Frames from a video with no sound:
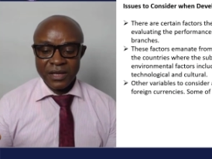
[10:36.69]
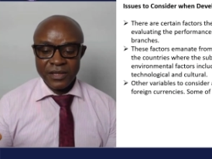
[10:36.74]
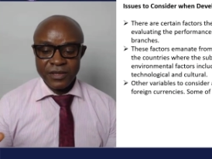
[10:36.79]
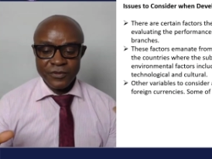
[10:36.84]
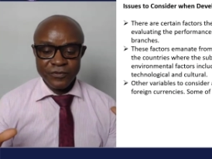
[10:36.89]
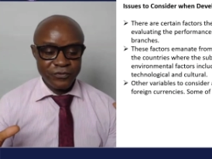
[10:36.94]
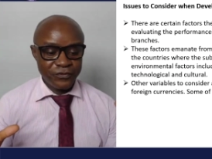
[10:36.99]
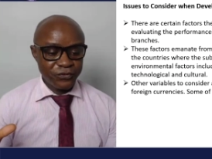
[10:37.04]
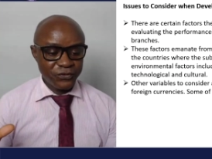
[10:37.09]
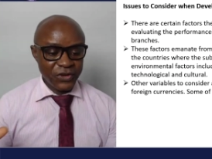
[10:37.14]

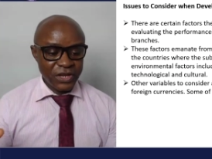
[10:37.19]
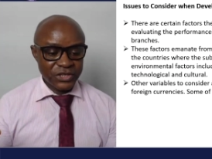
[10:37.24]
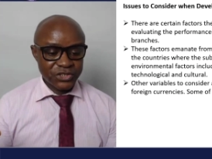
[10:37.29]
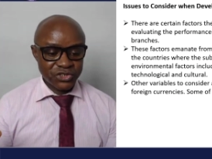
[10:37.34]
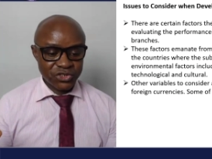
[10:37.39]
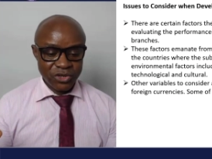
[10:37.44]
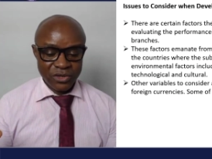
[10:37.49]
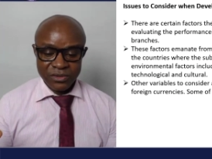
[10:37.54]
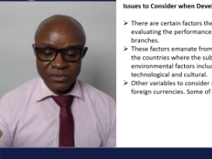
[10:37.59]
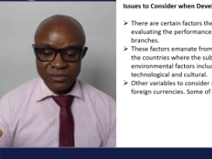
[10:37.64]

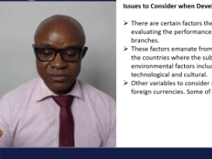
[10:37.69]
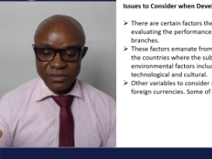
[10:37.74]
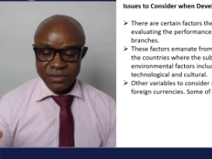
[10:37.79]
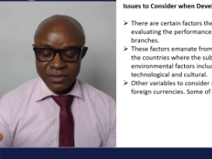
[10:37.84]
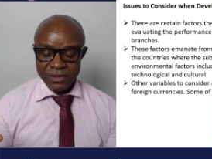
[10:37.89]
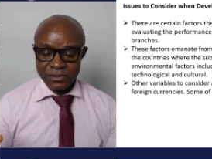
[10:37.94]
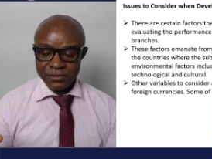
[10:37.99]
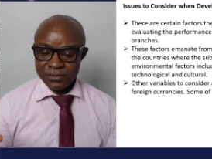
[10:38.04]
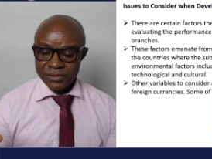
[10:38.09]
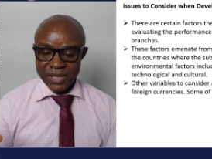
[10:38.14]

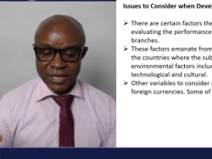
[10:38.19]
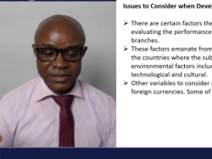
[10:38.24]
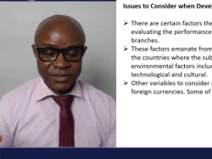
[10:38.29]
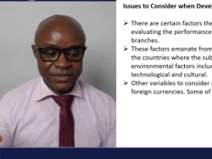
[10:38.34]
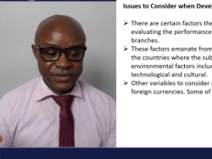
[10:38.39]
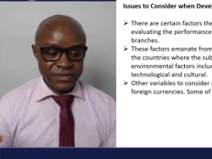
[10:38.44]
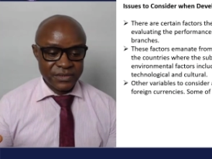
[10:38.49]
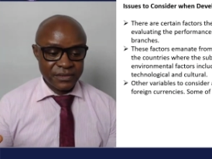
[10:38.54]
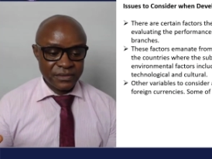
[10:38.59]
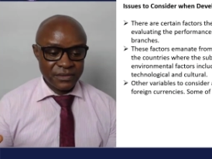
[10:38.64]
inflation that is